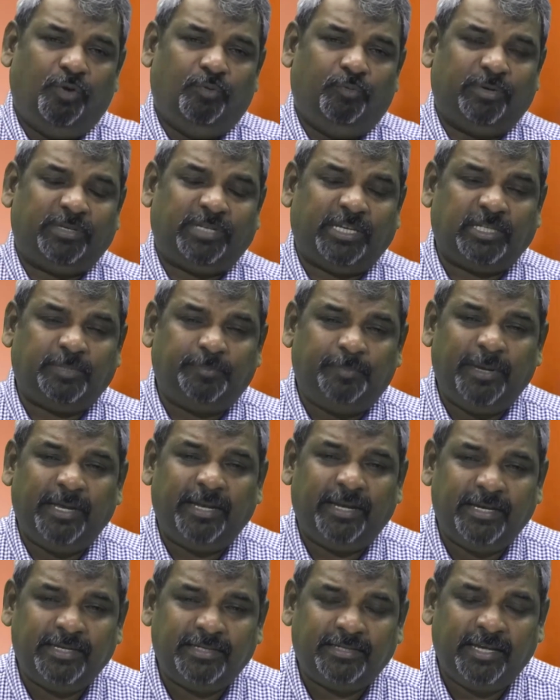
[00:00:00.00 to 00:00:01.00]
was
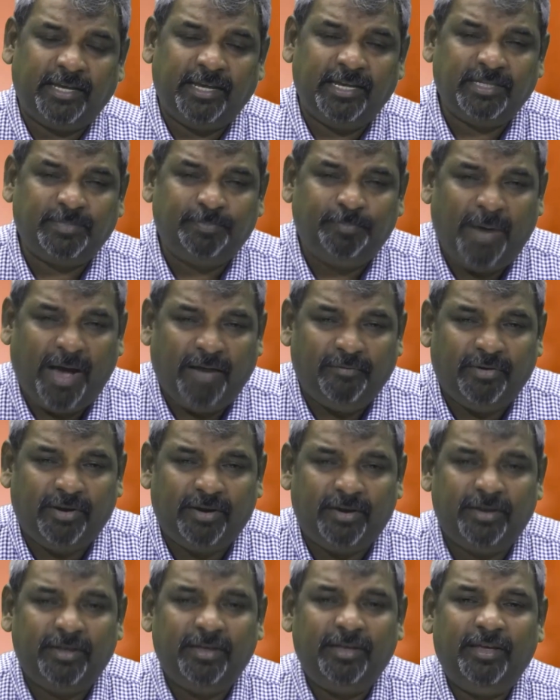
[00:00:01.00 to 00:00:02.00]
experiencing his power,